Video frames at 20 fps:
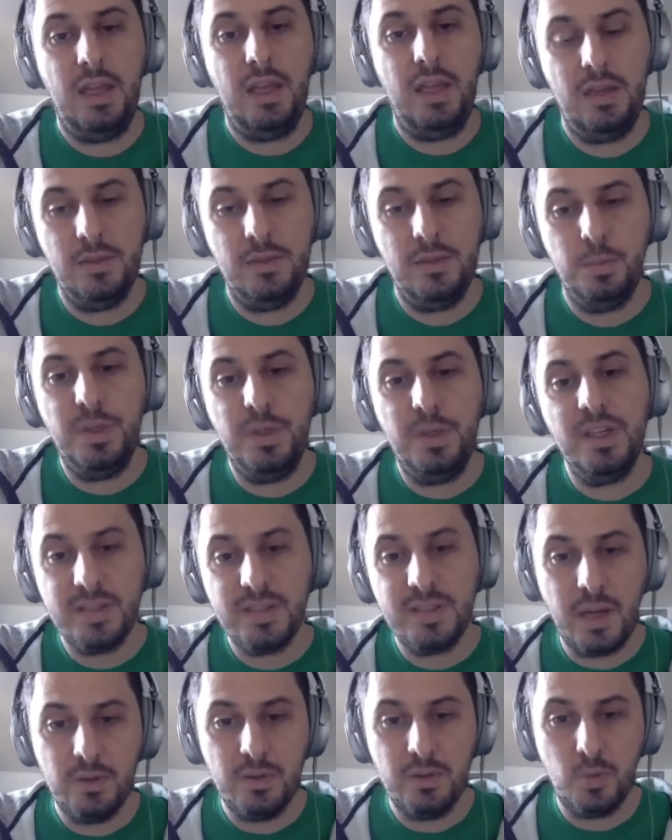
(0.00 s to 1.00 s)
And
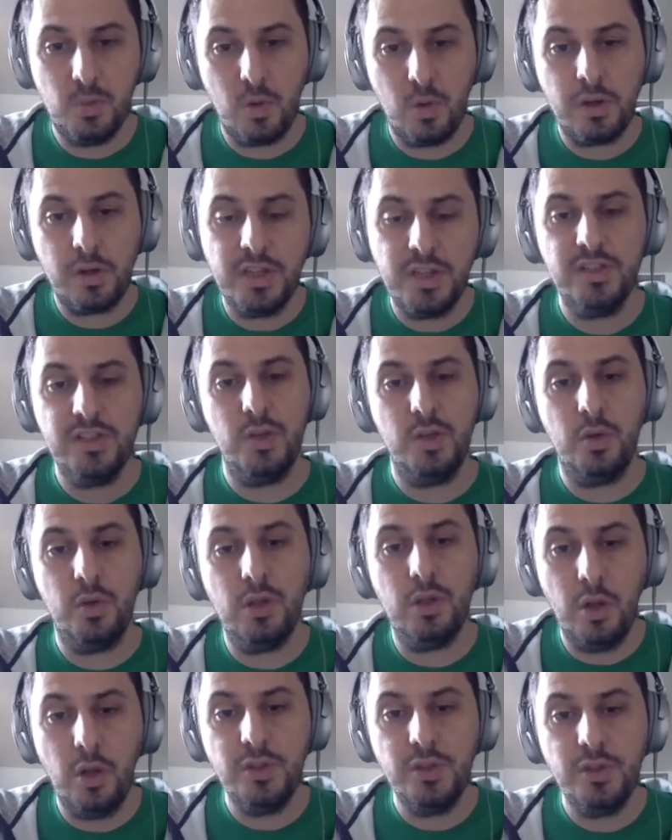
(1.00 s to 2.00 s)
because I was working so
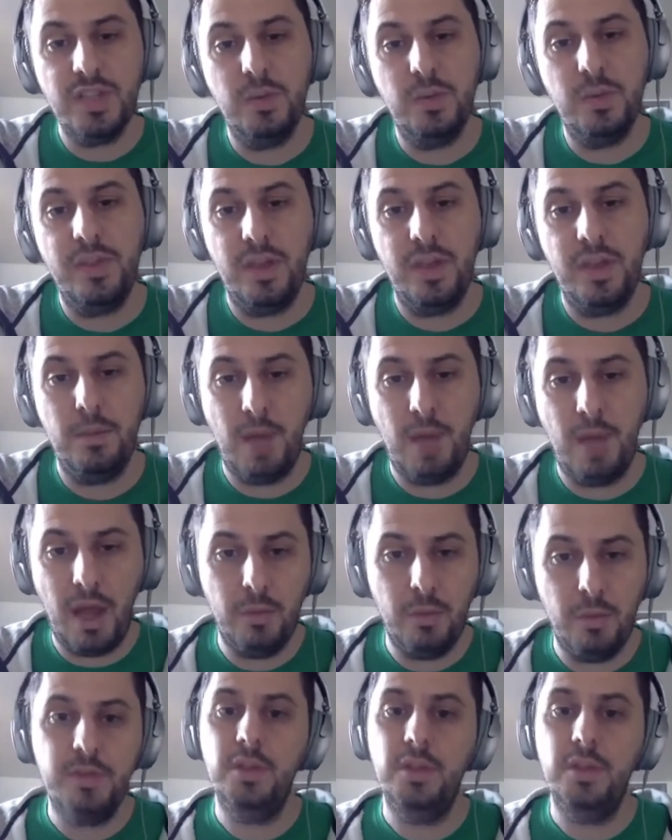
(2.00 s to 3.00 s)
closely with him,
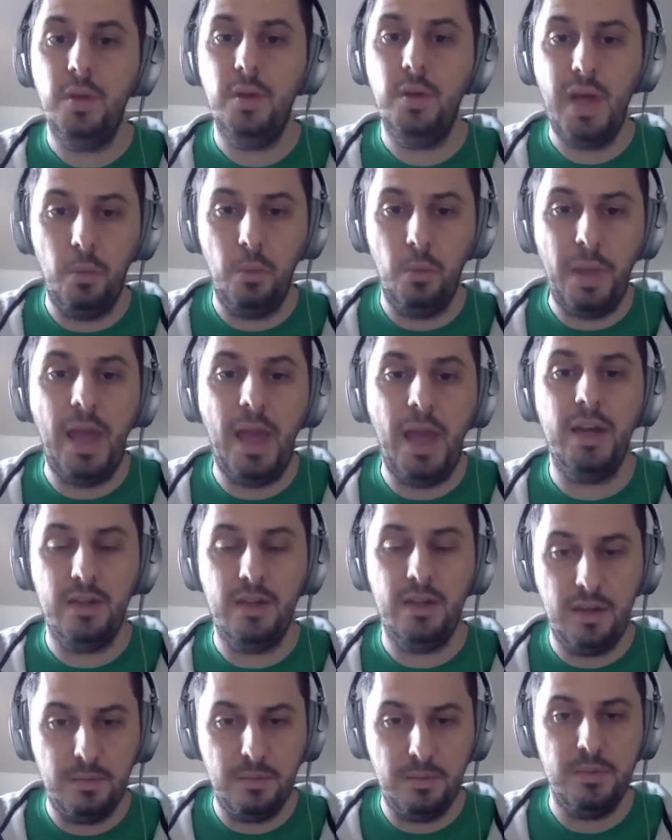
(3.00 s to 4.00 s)
I would, help
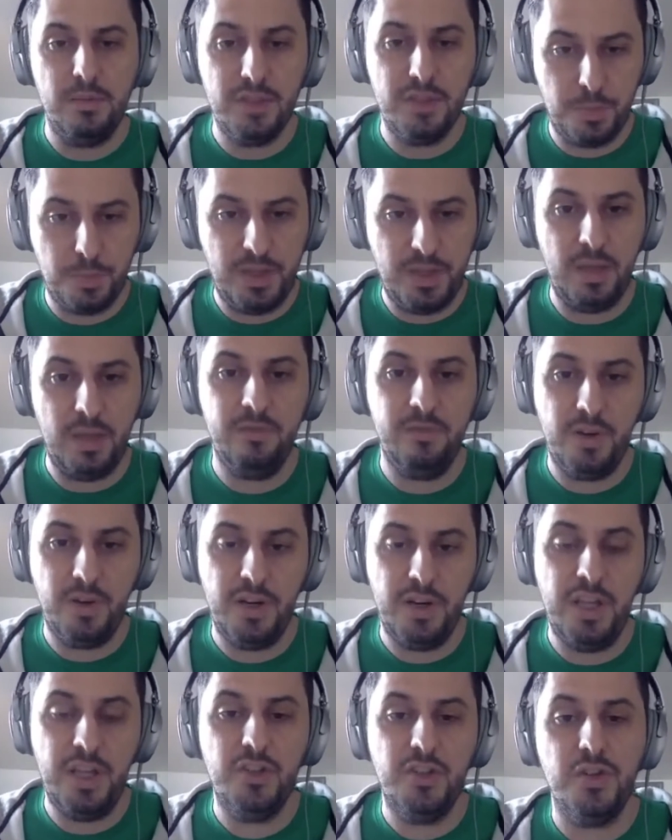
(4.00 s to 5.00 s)
edit and just became
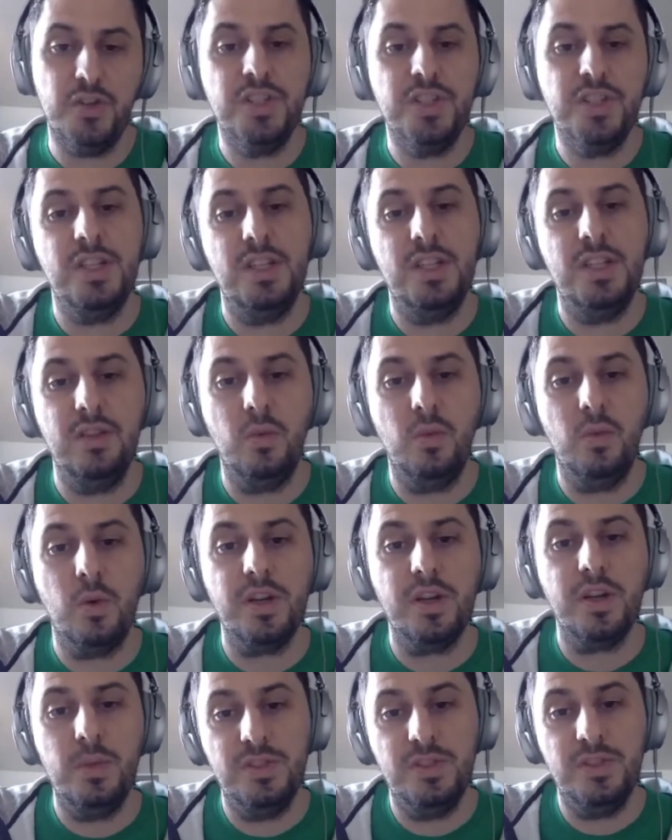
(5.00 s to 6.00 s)
very interested in the
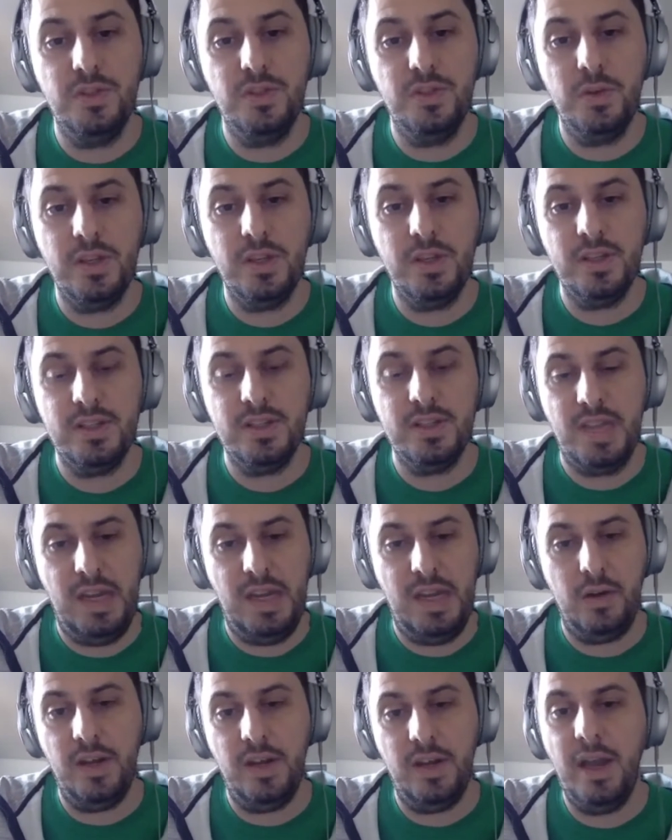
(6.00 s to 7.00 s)
work he was doing in this
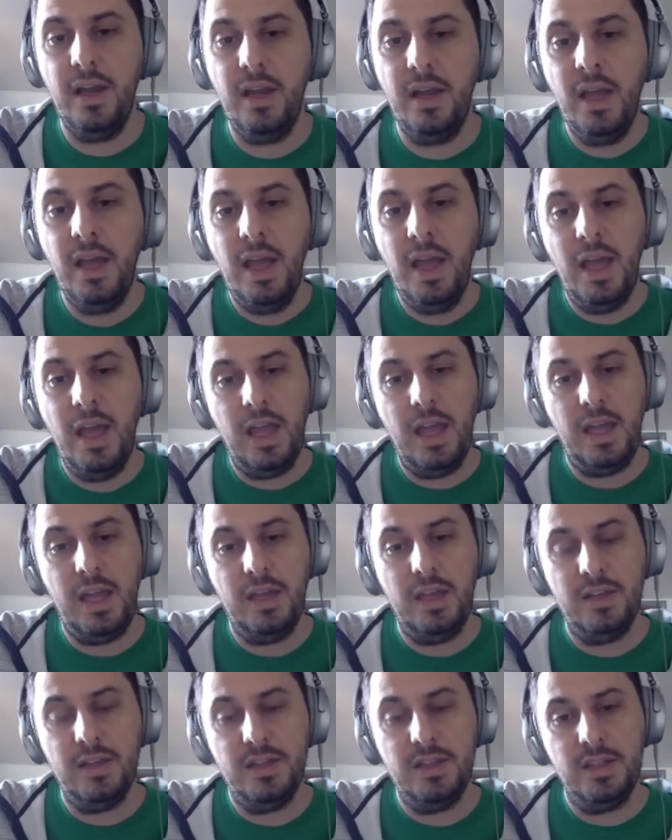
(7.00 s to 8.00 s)
area.
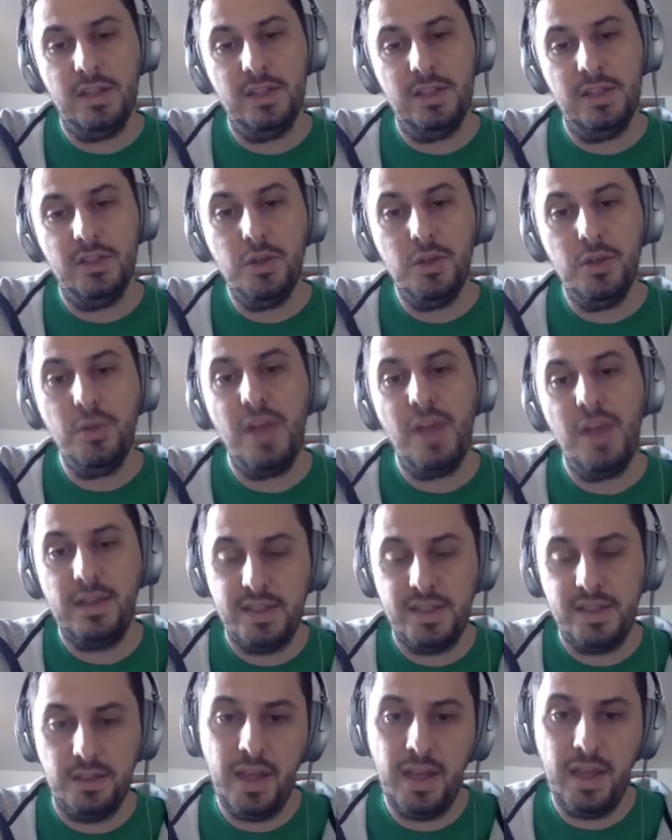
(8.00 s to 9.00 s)
And in
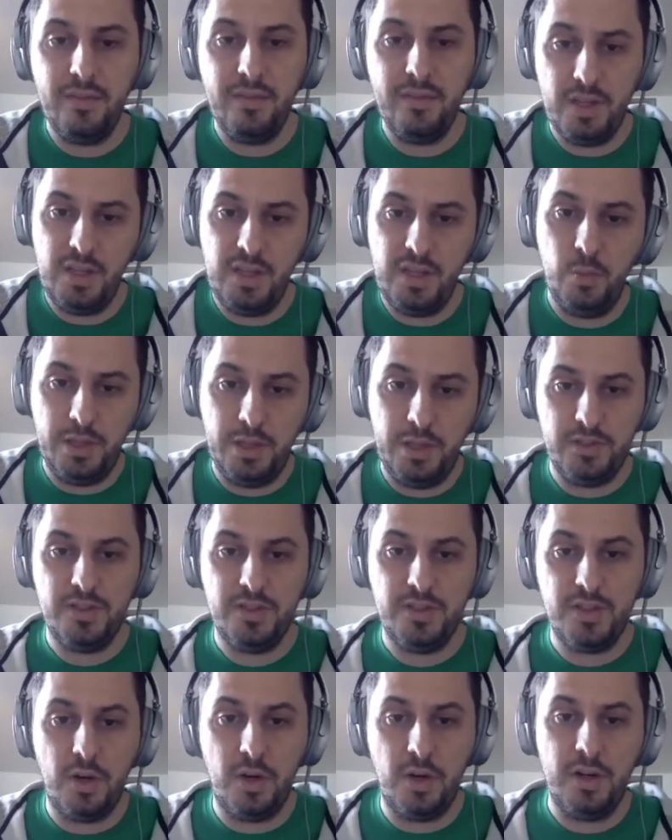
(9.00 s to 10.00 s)
2011, he went and
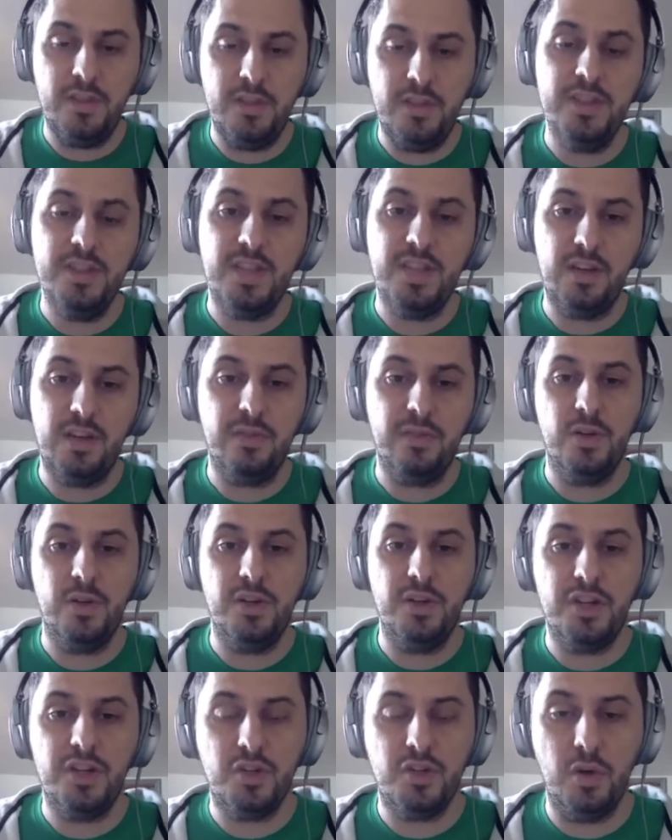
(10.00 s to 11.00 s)
started the Center for
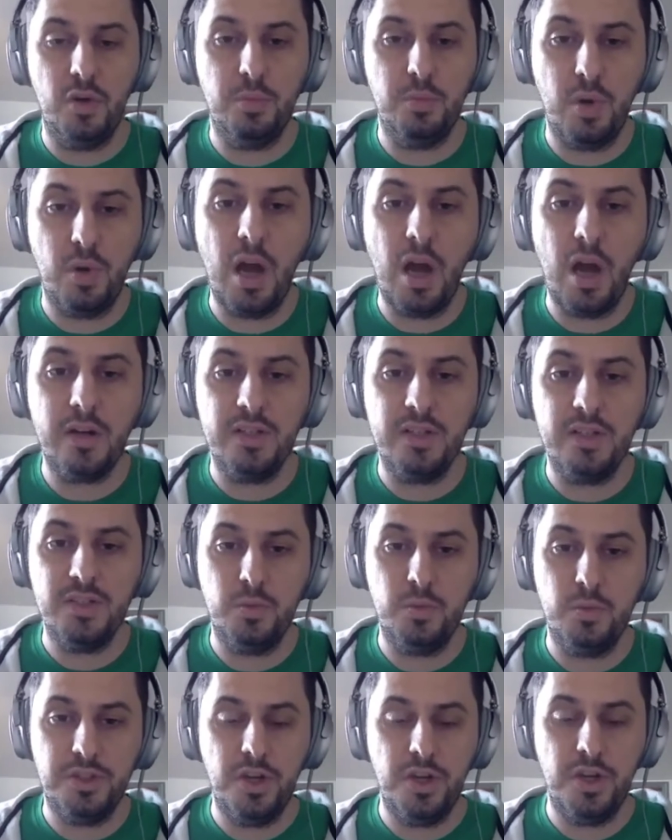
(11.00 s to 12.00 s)
Industrial
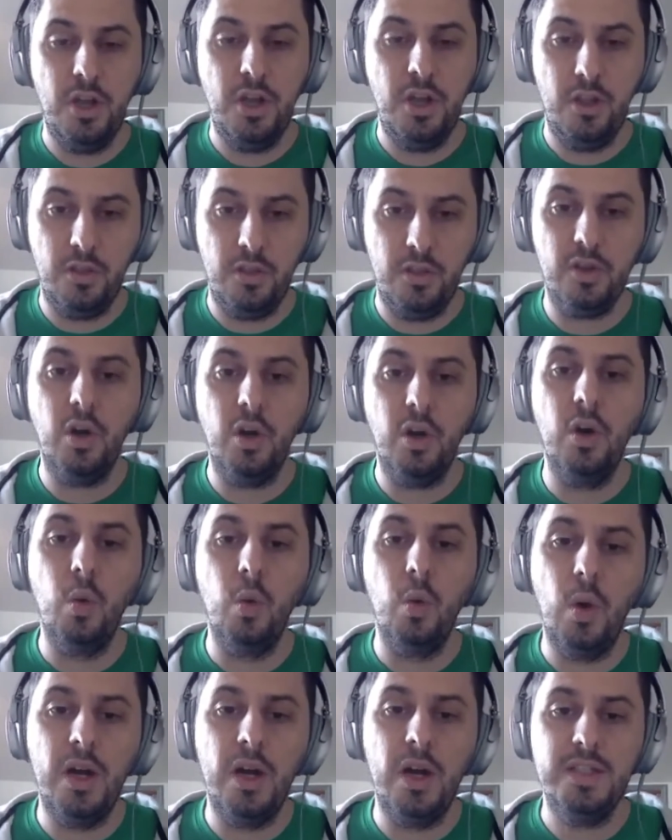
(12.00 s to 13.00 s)
Progress, which the
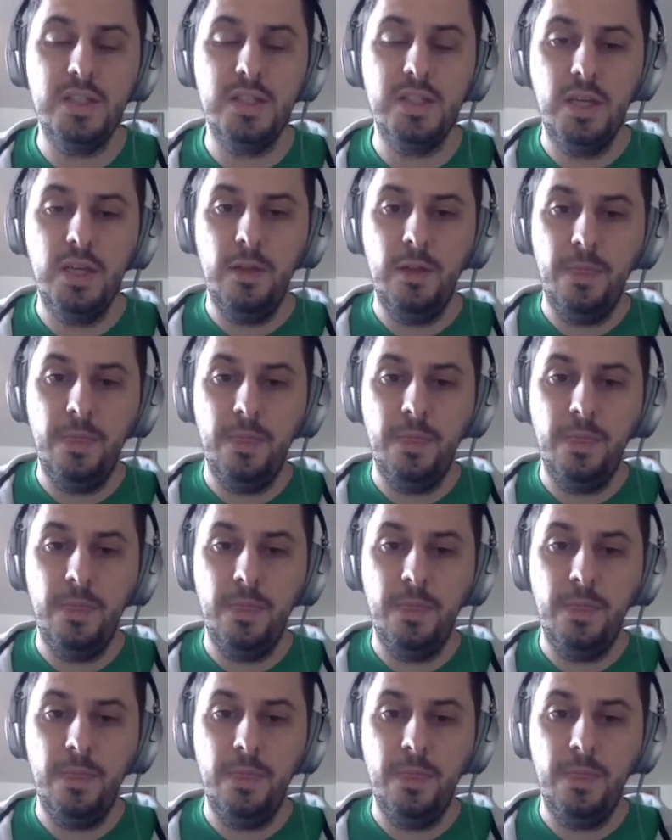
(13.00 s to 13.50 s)
goal was